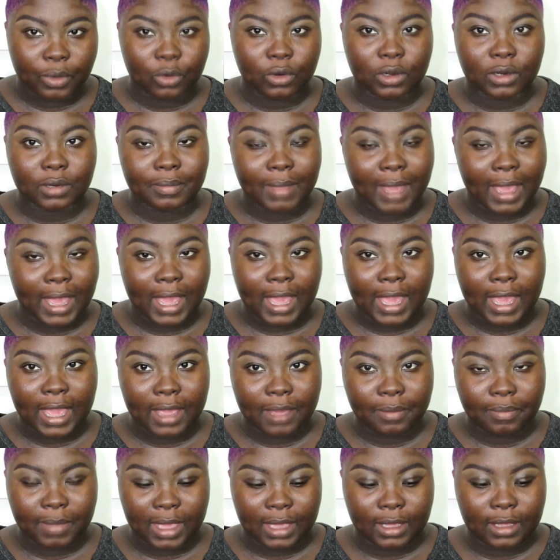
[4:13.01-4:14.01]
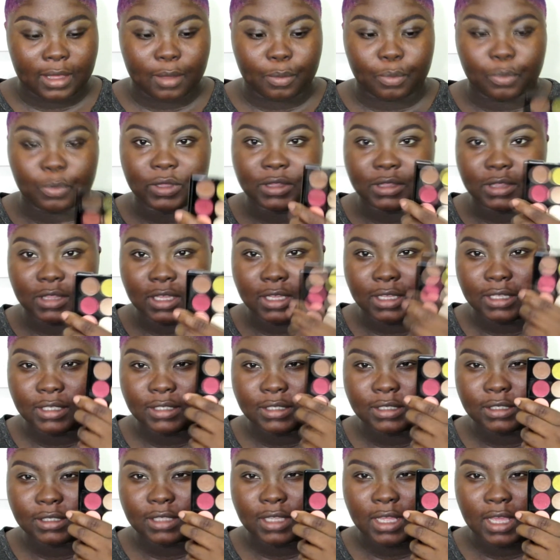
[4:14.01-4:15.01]
or my eye makeup with
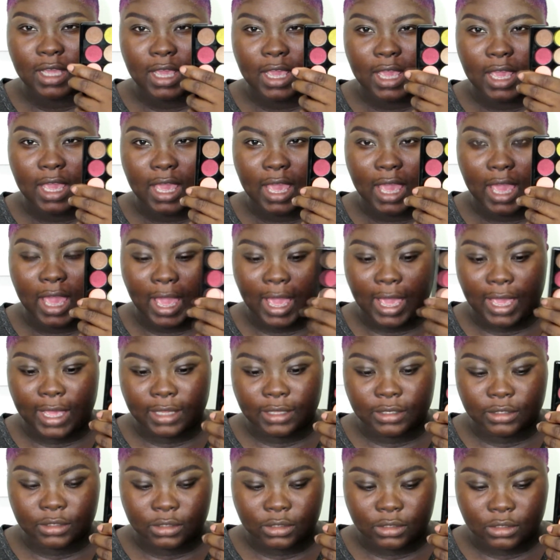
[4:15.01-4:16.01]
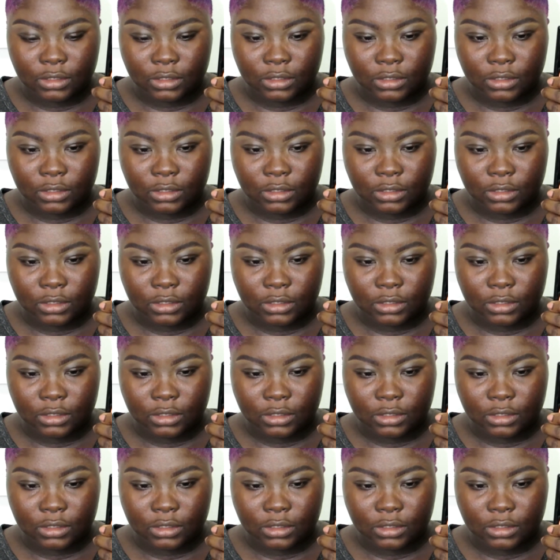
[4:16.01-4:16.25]
this, and